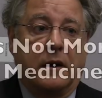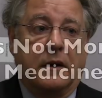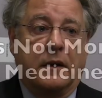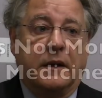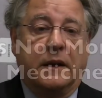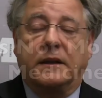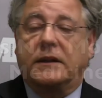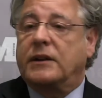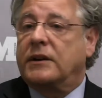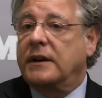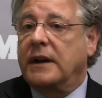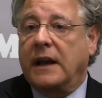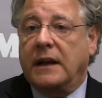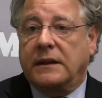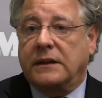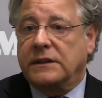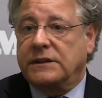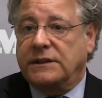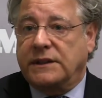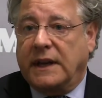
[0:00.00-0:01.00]
The
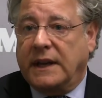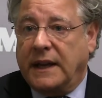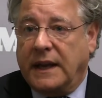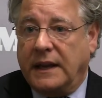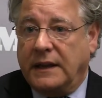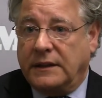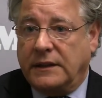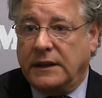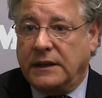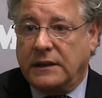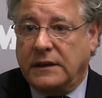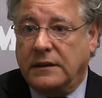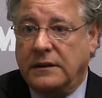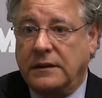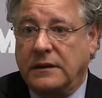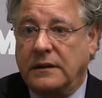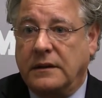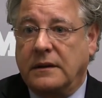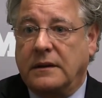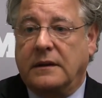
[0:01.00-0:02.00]
internet is gigantic.
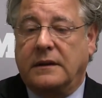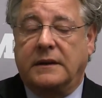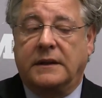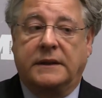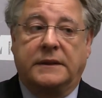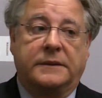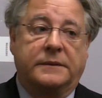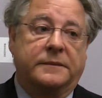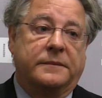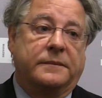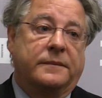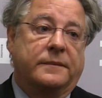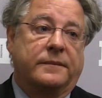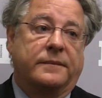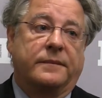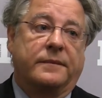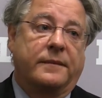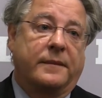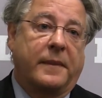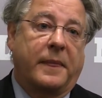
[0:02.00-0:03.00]
Um,
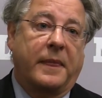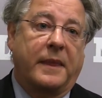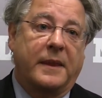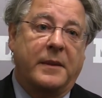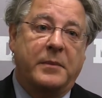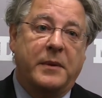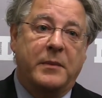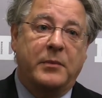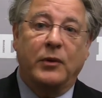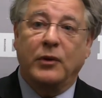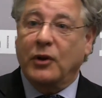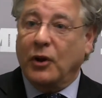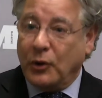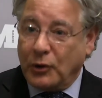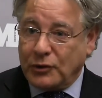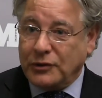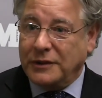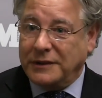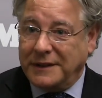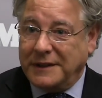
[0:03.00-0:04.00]
the people
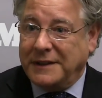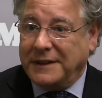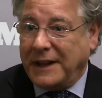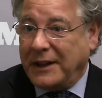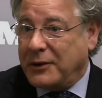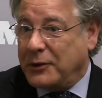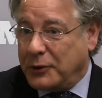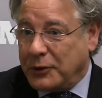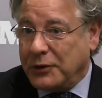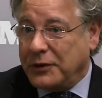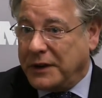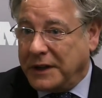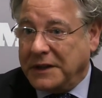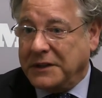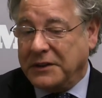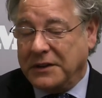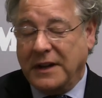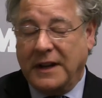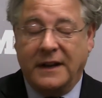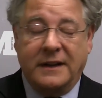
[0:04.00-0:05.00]
go, they go to the
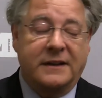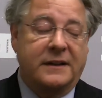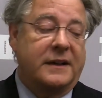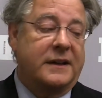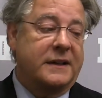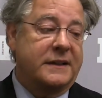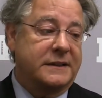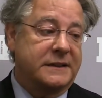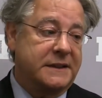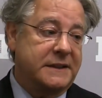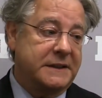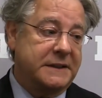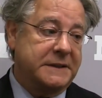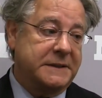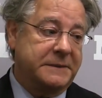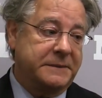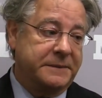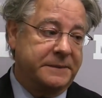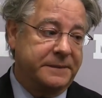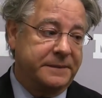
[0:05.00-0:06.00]
internet, and
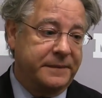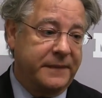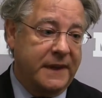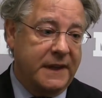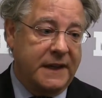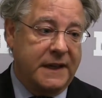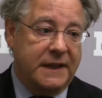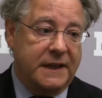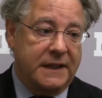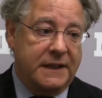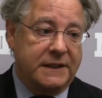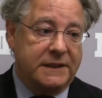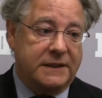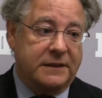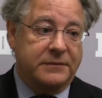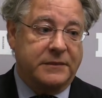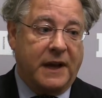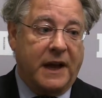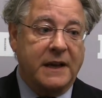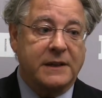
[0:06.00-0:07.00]
um,
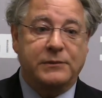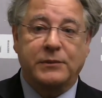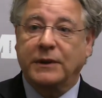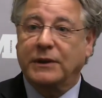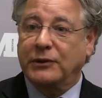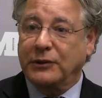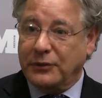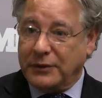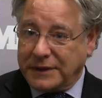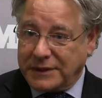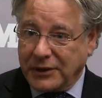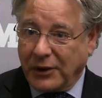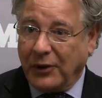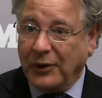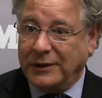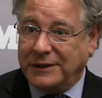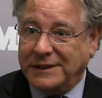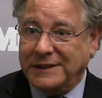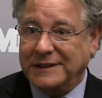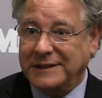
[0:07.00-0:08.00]
Sometimes with good
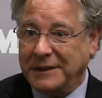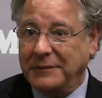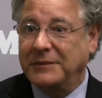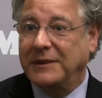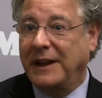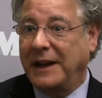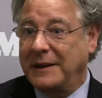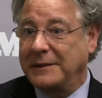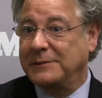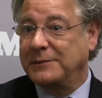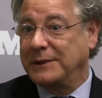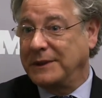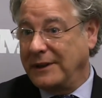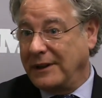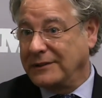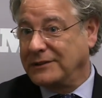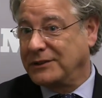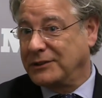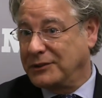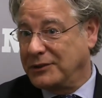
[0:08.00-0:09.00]
results, sometimes with
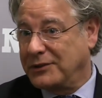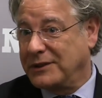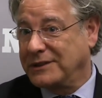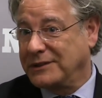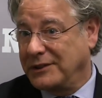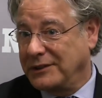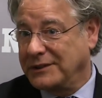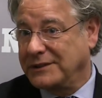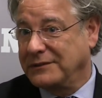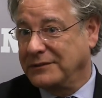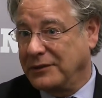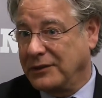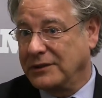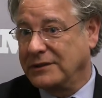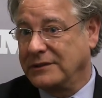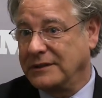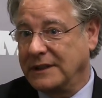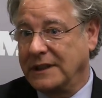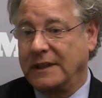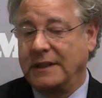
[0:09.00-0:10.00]
not so good results,
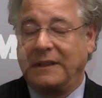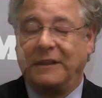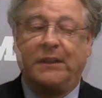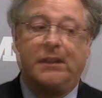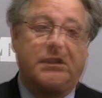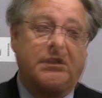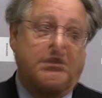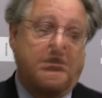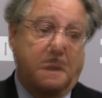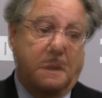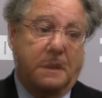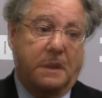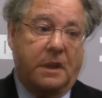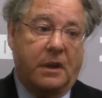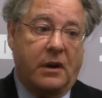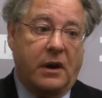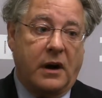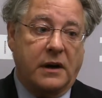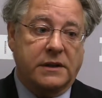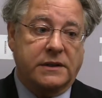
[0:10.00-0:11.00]
unfortunately.
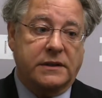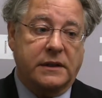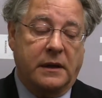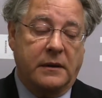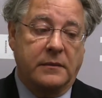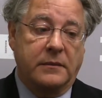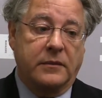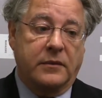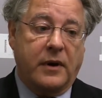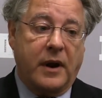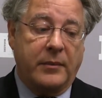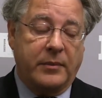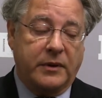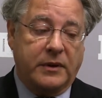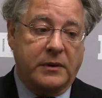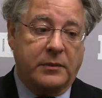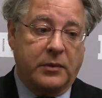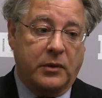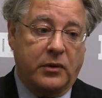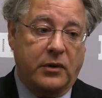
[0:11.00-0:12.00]
There are some
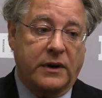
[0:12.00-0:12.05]
reputable